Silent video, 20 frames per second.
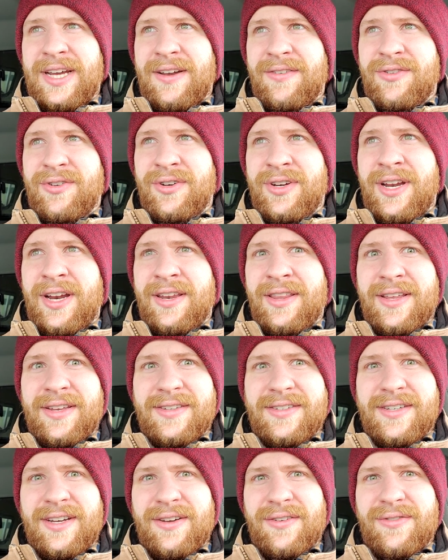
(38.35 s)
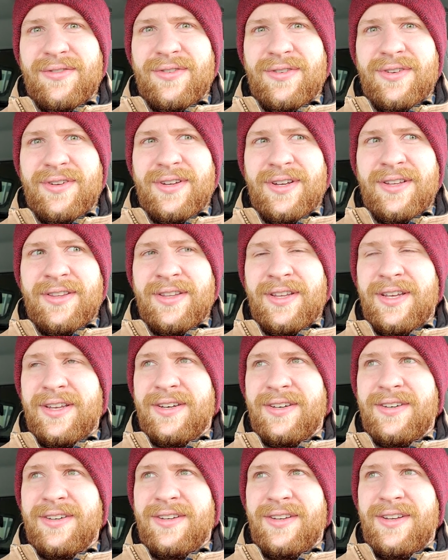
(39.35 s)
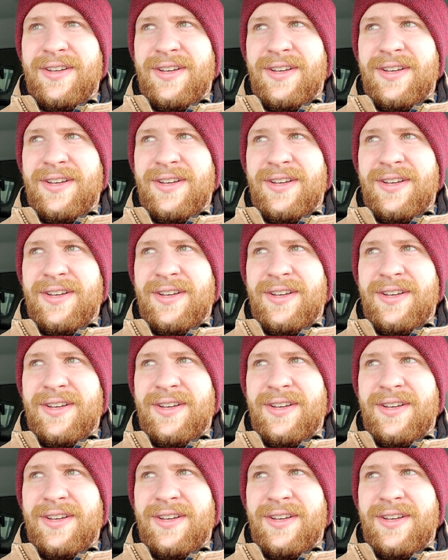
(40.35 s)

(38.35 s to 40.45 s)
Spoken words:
after getting that stuff, and then